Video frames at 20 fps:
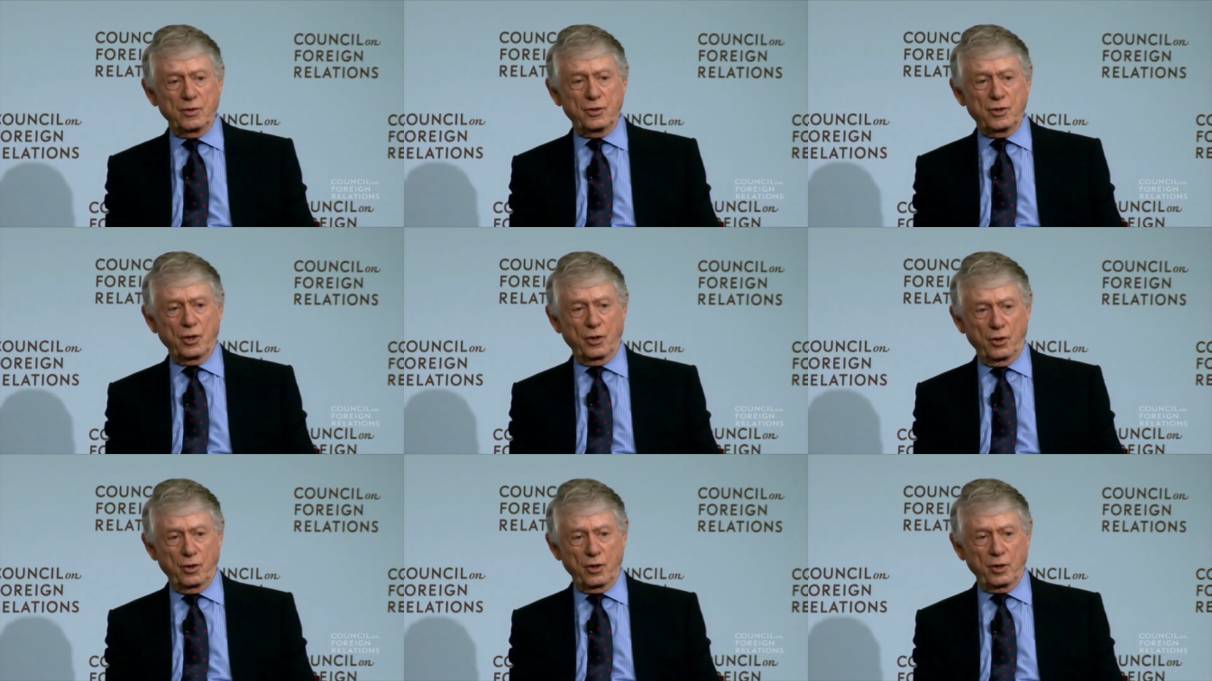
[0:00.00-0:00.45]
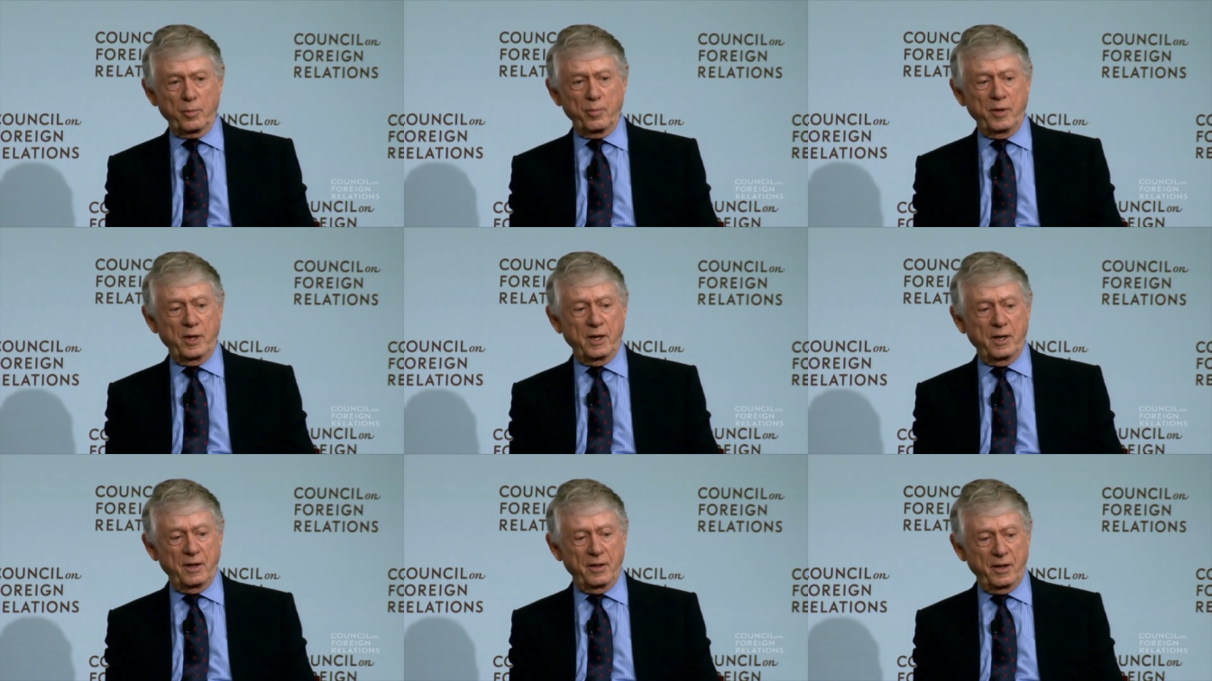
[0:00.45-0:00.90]
to look
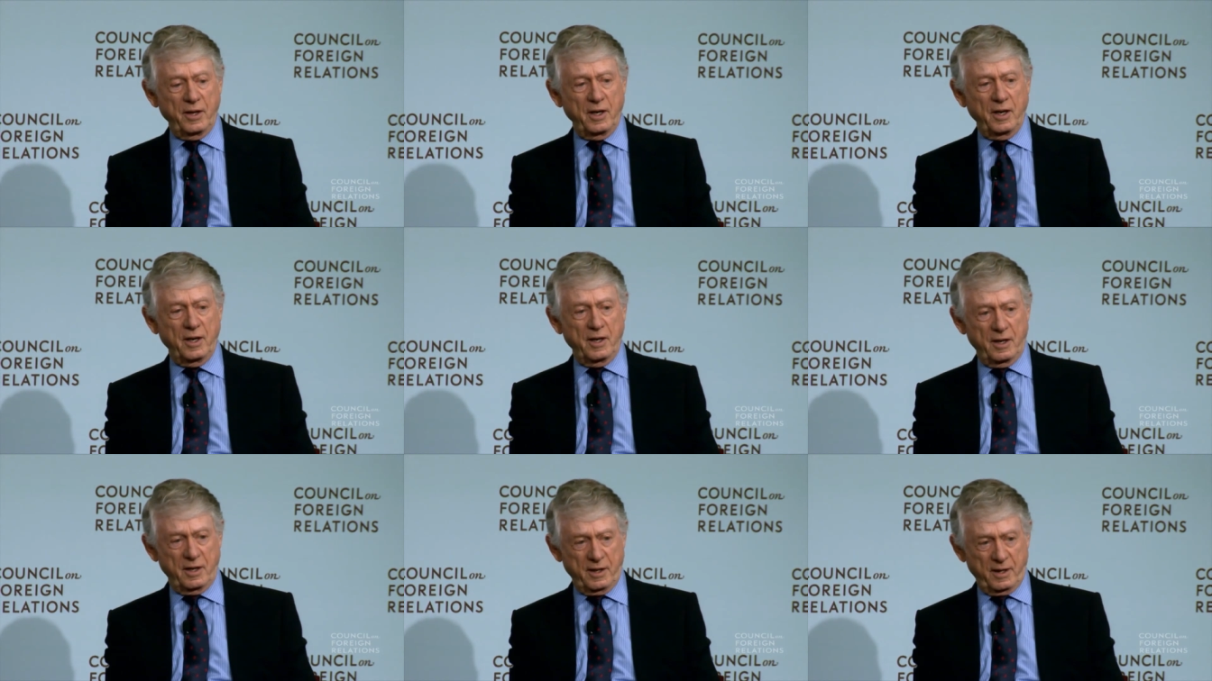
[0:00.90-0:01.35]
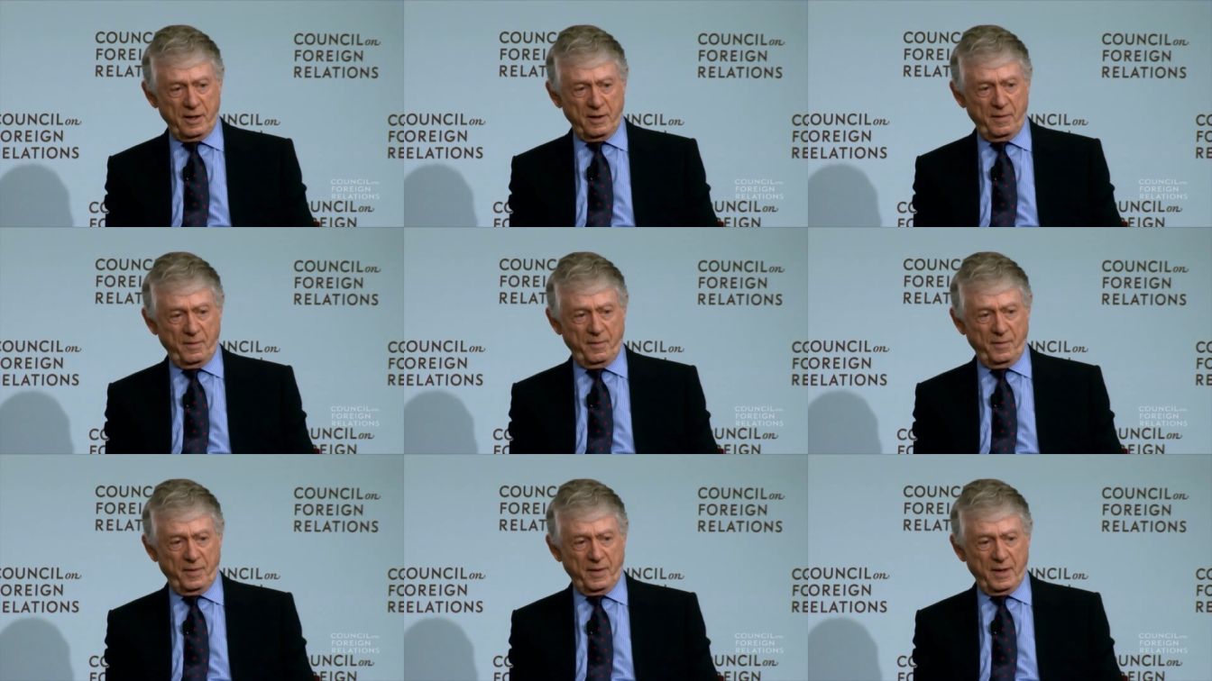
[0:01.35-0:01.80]
me in the eye
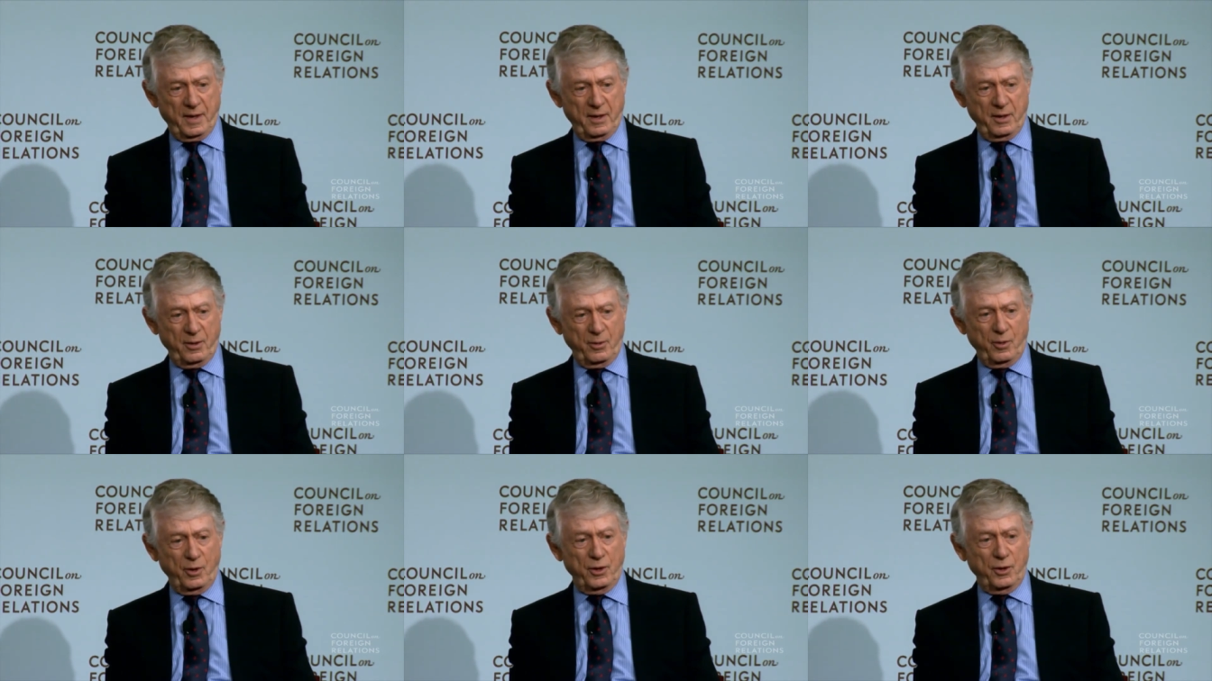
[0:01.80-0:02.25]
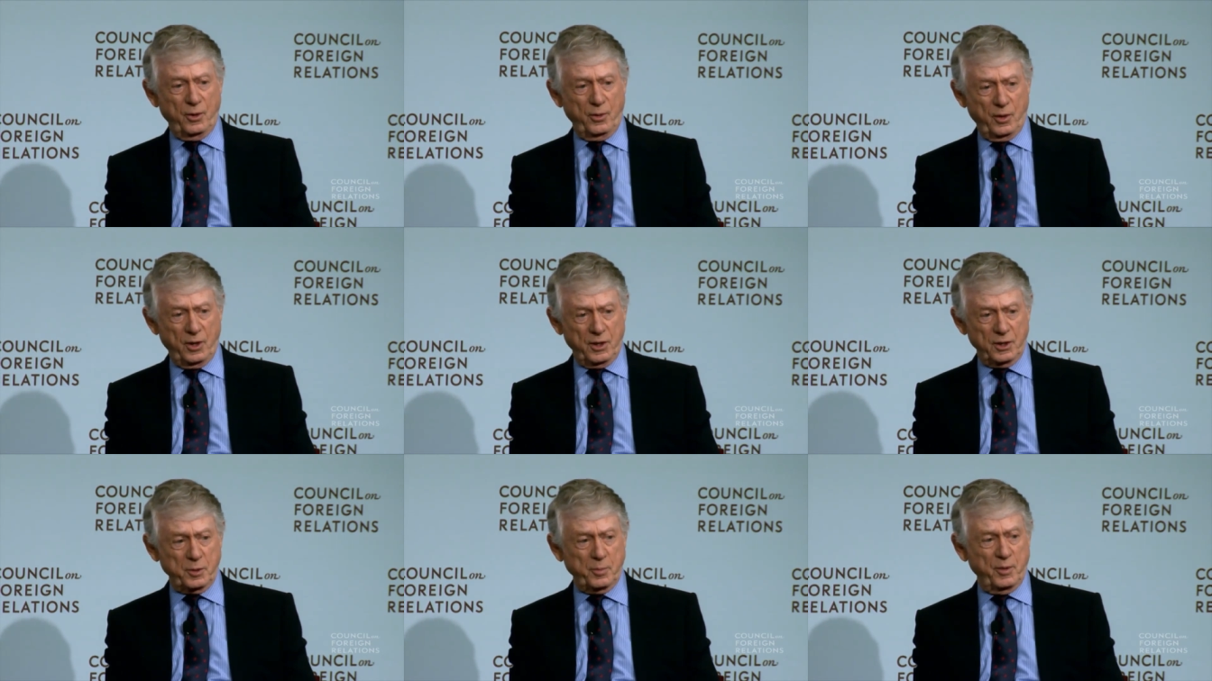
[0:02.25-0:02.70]
when
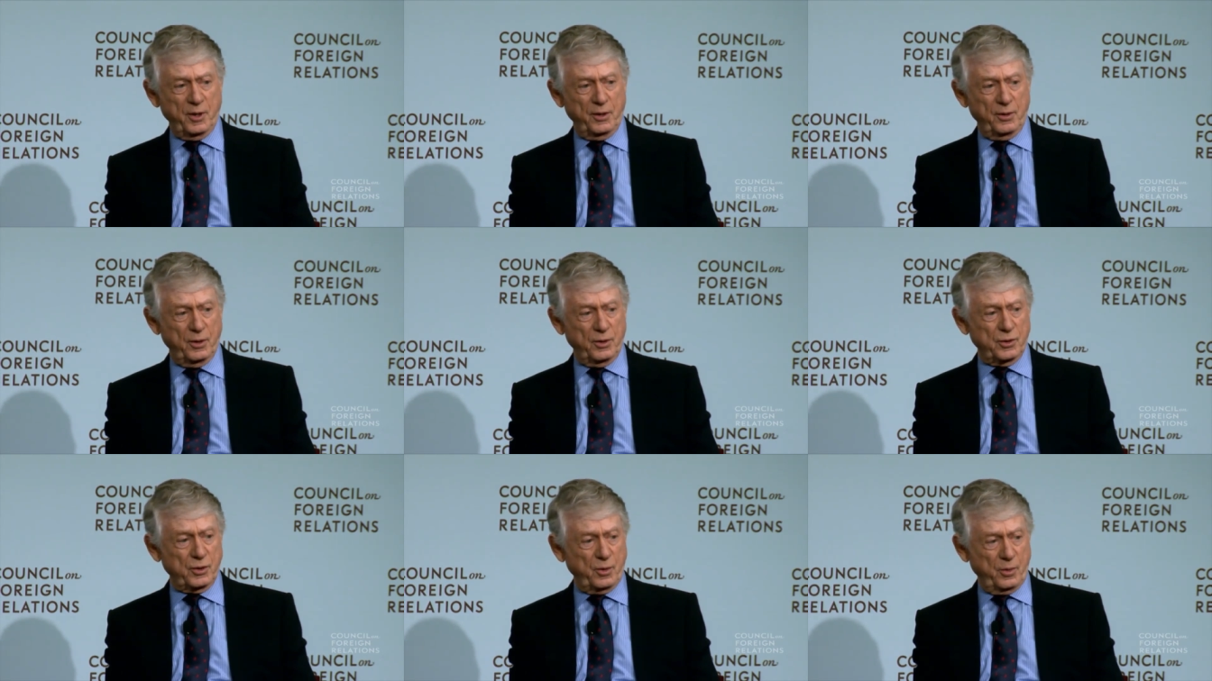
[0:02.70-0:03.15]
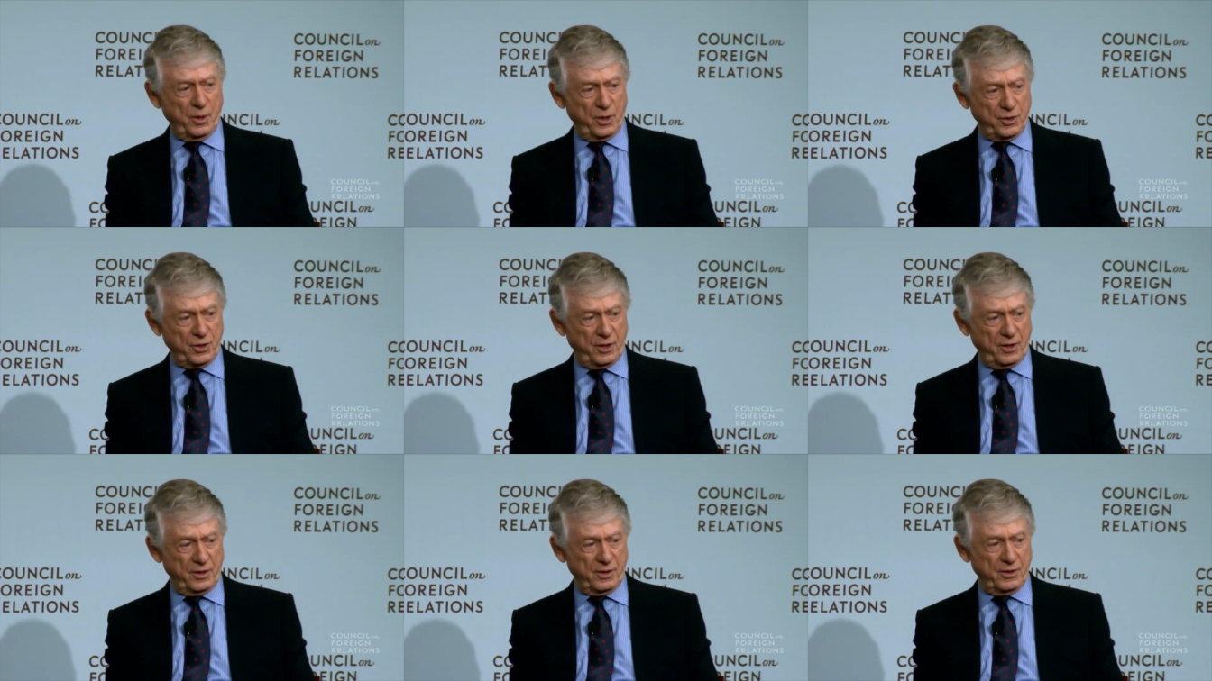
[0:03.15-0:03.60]
you ask me those
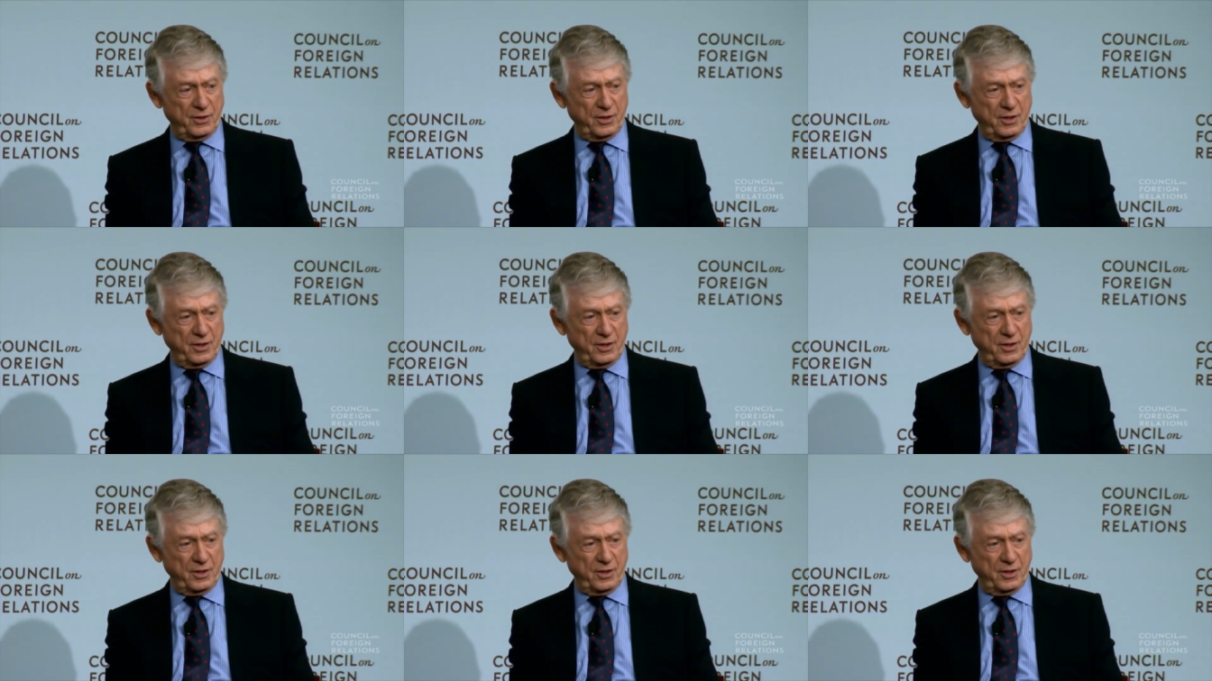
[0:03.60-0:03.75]
questions.